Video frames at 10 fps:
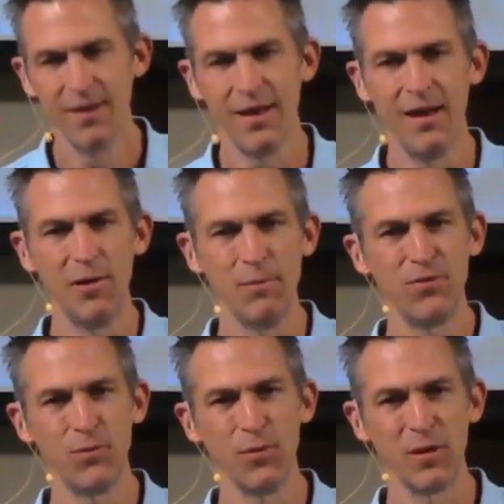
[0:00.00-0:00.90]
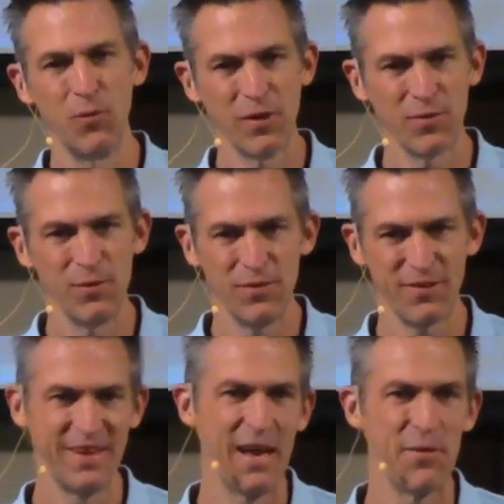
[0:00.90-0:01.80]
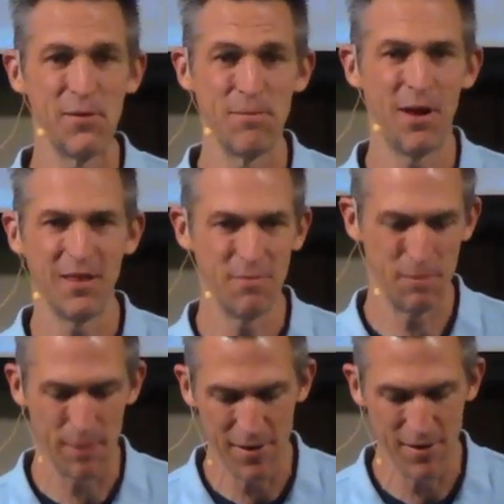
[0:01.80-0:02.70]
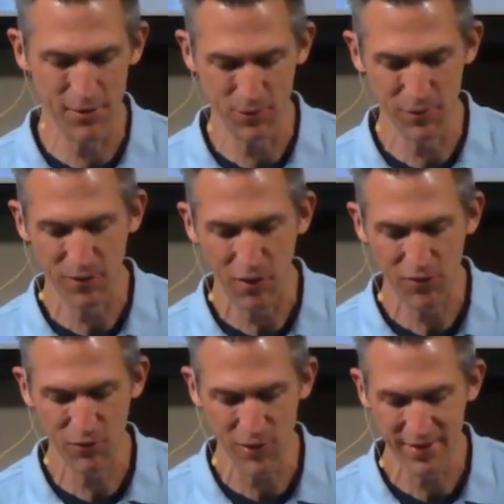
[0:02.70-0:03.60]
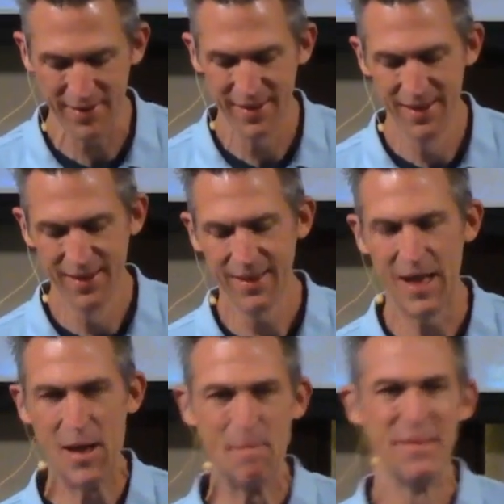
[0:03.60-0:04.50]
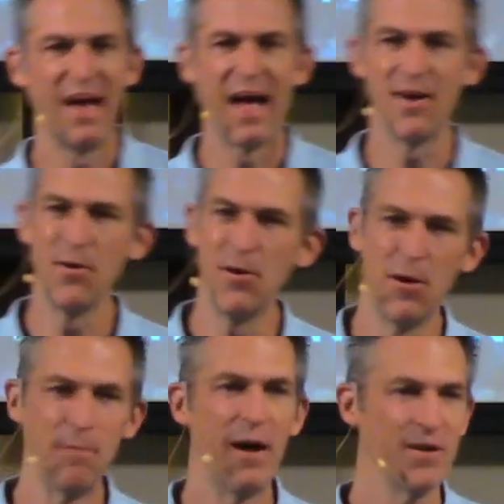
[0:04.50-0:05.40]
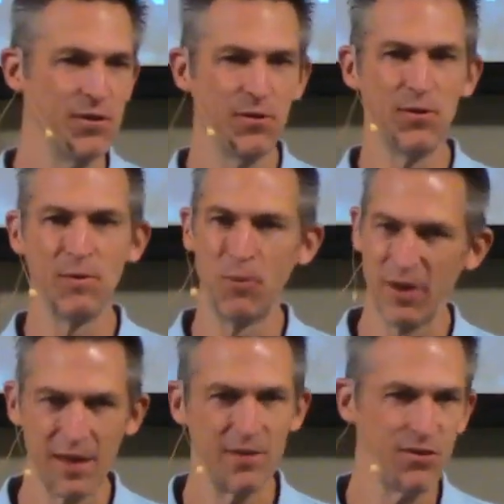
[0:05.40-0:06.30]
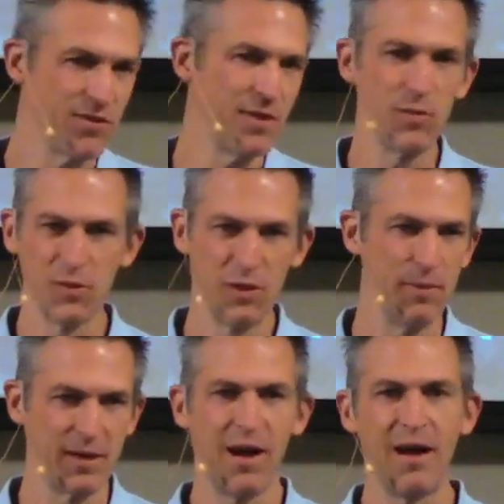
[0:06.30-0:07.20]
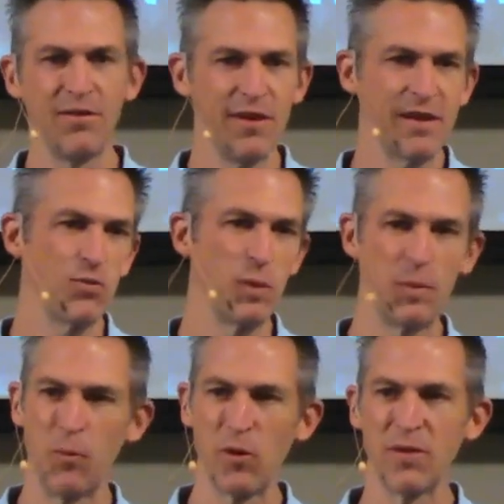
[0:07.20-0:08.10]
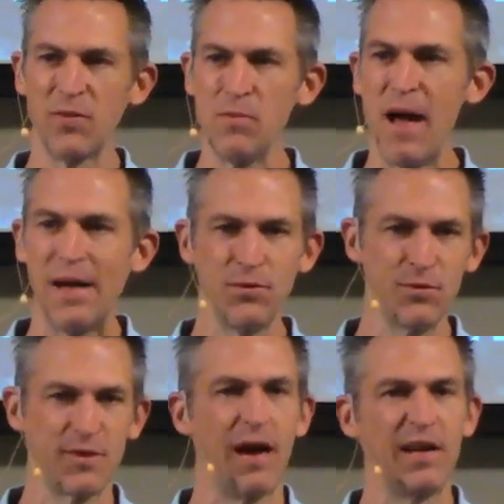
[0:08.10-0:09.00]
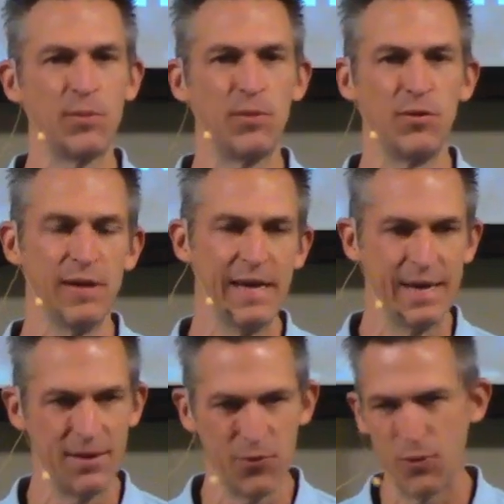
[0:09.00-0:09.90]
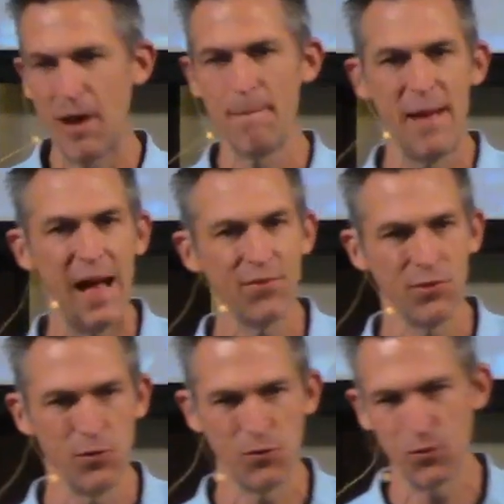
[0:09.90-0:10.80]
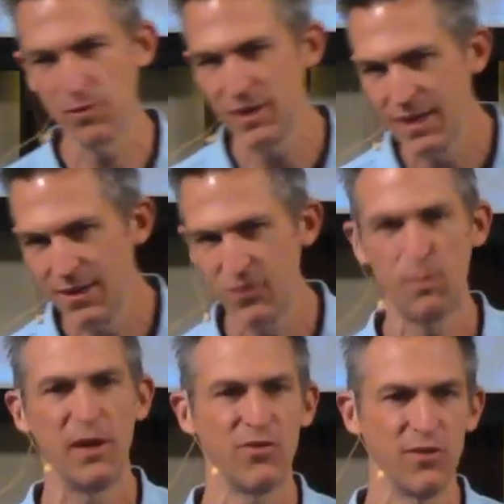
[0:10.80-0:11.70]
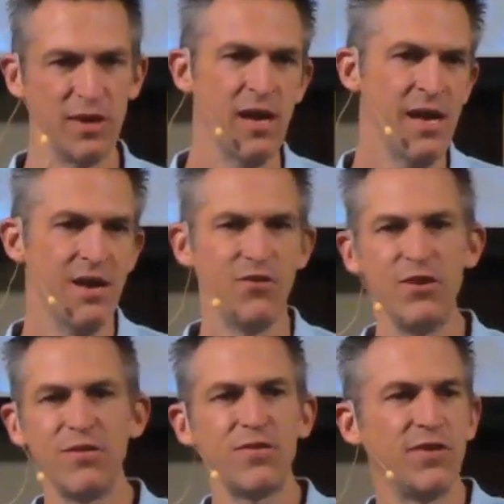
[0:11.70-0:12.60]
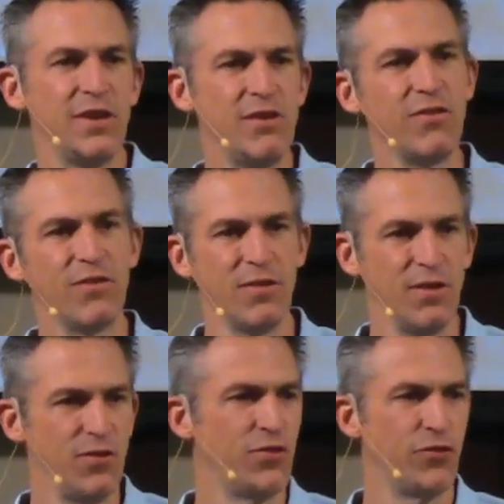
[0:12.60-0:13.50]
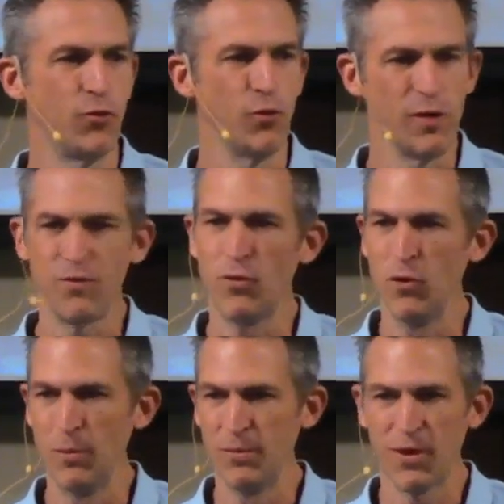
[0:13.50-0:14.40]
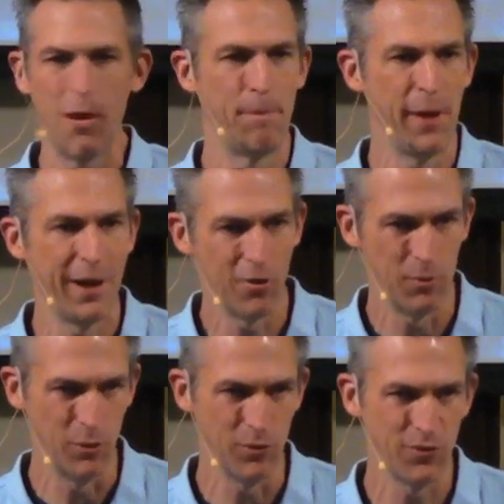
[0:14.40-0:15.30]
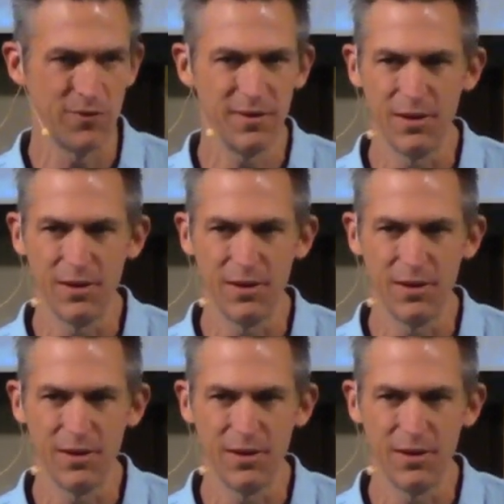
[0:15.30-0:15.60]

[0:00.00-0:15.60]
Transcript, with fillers: Um, so we're going to work through this together and probably be better as a result of it. Um, I don't know about you, and again, just to give you a little bit of context, we've been working through Matthew's gospel, and throughout Matthew, toward the end especially, Jesus teaches in these story forms called parables.